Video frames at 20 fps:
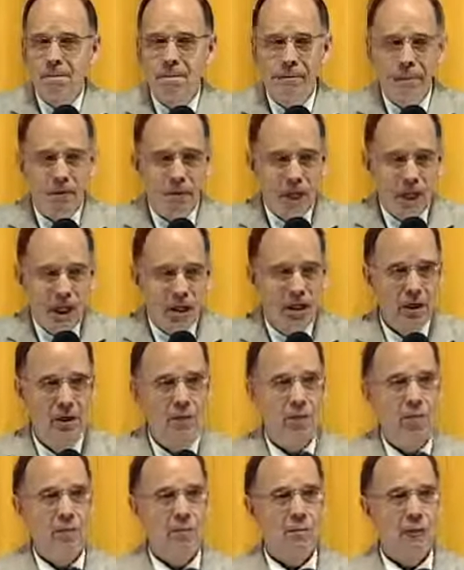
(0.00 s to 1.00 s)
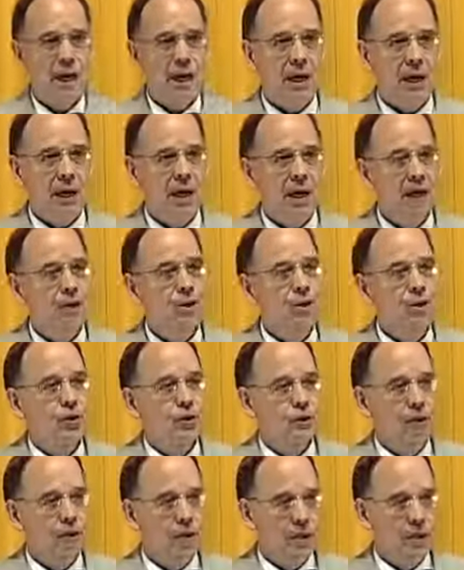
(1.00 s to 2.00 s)
There is a
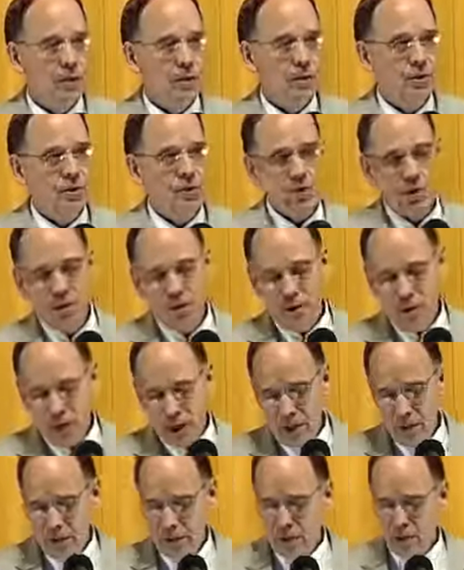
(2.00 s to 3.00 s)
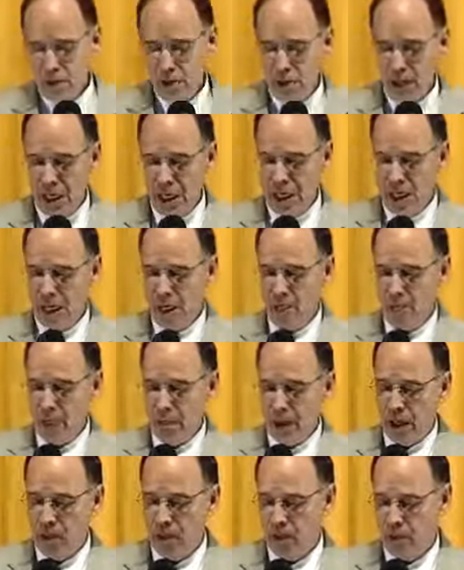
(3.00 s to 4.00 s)
biological basis, and there is a genetic
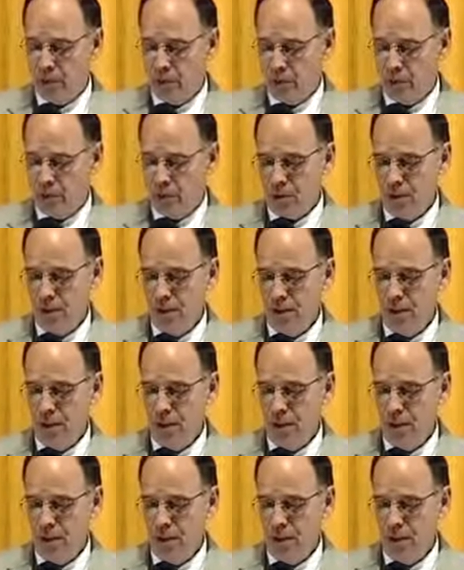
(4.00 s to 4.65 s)
basis.